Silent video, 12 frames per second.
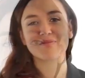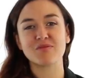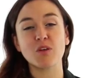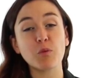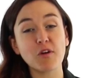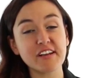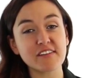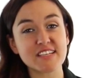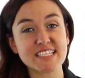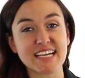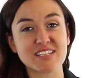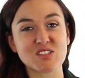The point of
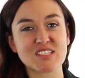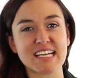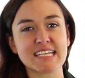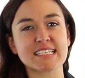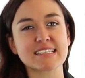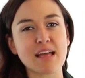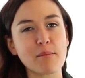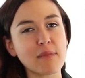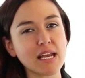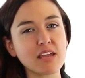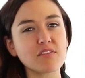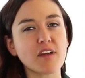this exercise is that
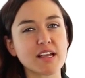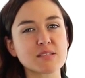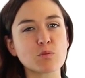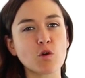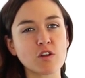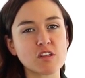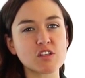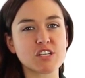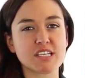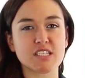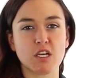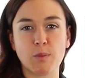money affects more than
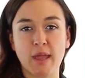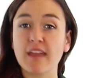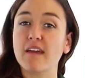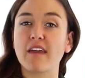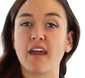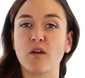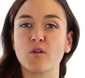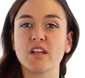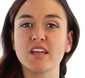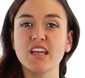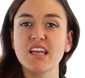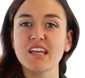just our bank account.
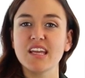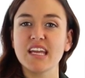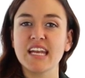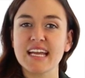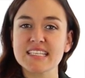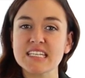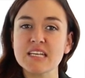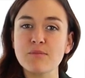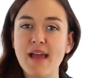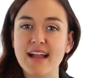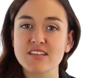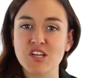It has an
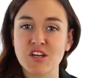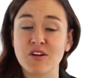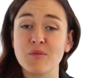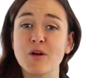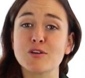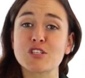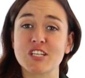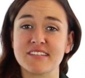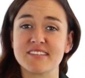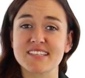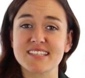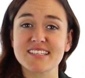impact on our
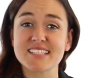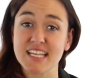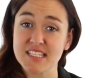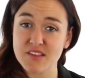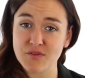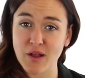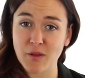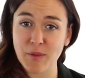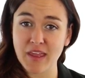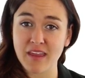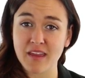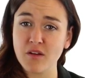emotions, sense of
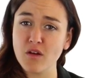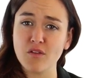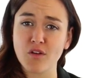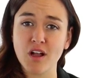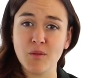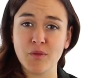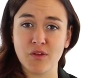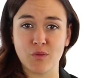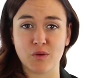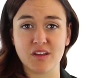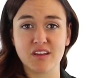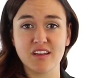well-being, and overall
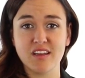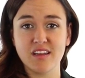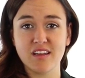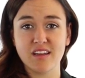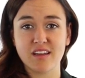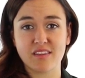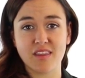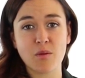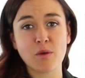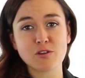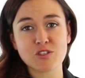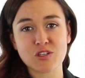mood. The
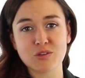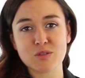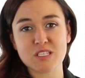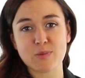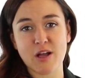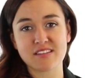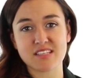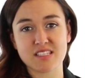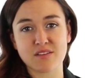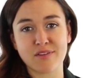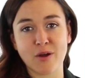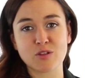emotional
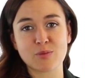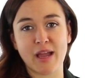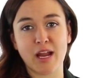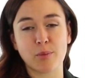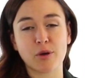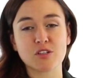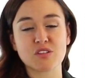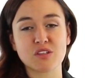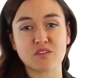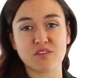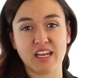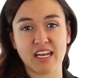responses evoked by our
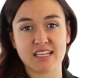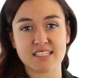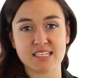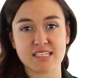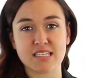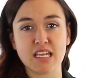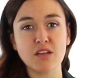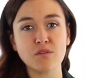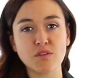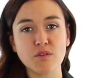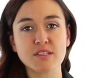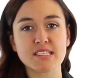personal finances
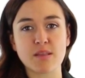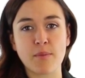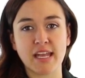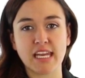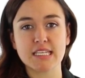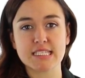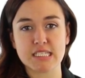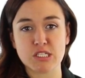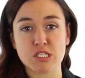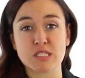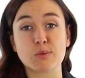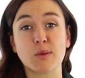influence the money
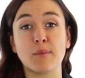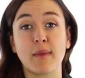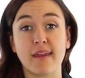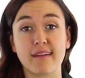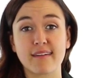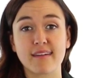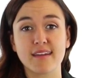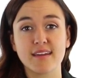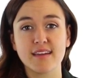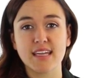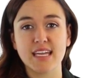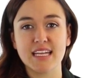decisions we make.
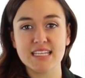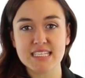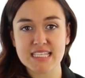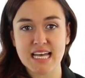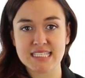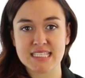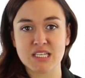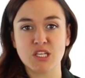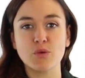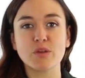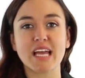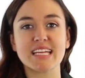In this lesson,
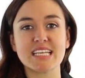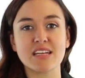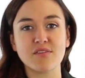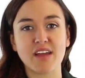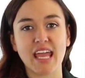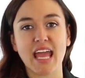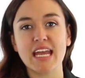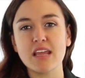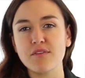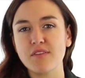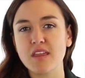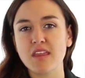you will identify
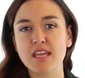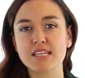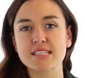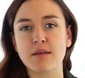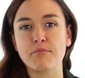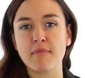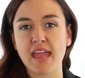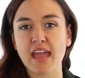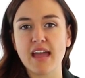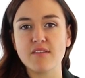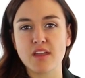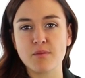any feelings that may
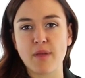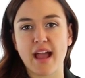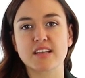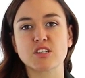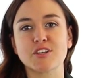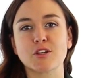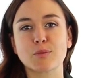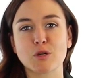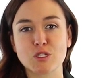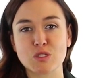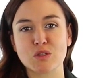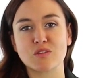have impact on your
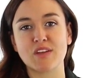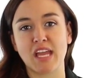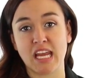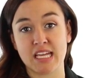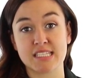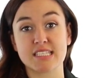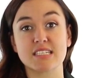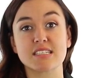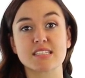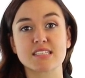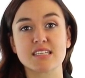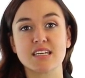personal
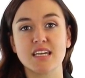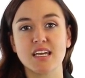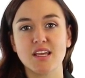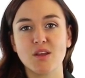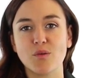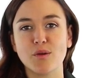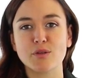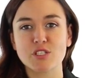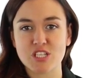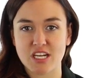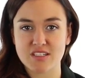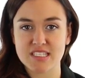finances. We will
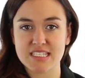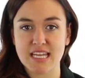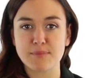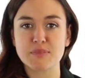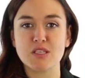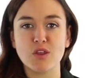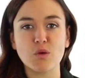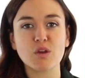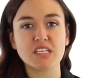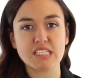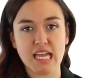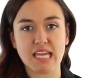share steps you
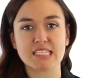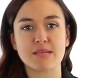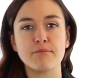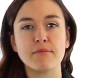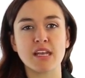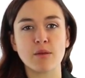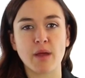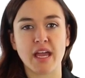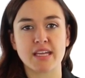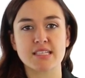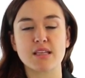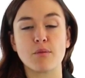can take to
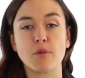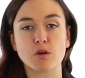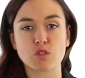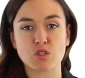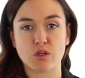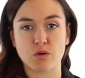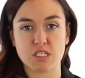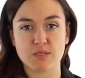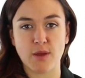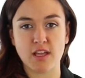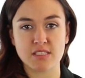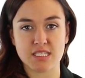minimize emotional
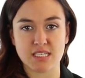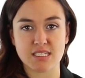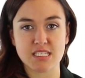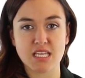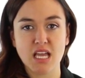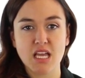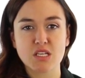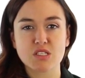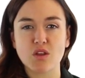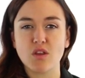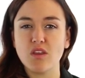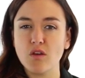responses
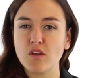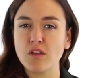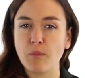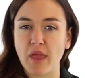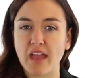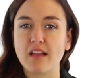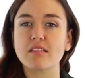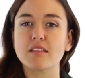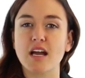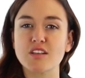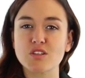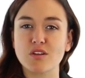so you can make
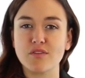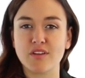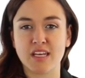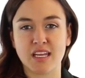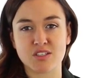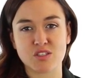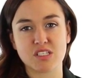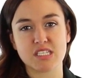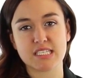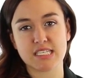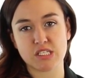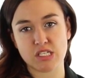logical financial
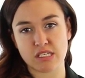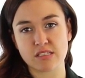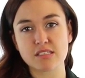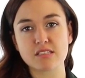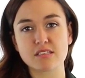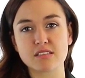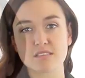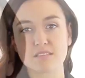decisions.